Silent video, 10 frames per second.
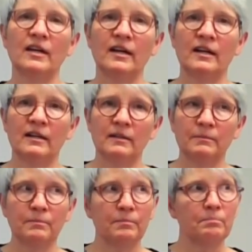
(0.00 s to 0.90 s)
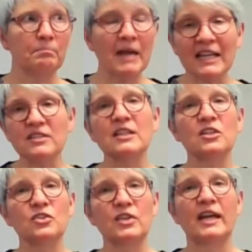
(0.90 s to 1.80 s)
the
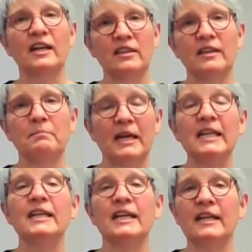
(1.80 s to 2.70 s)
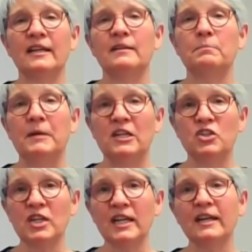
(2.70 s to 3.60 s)
message that I think many in
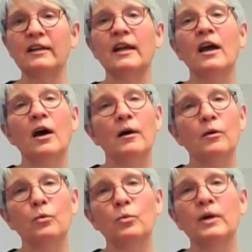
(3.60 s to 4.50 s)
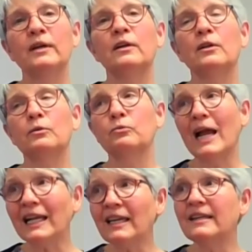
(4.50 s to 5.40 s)
Beijing will
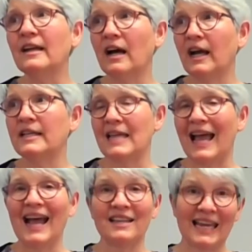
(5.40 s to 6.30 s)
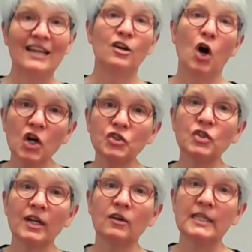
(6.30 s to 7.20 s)
recognize as a
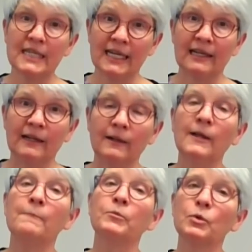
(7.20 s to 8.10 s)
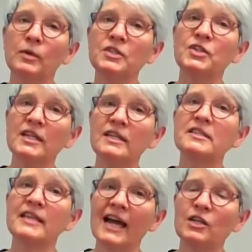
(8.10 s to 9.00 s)
cautionary tale, mm. which
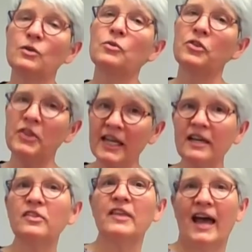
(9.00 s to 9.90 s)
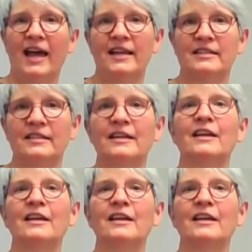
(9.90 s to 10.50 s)
is that you think that,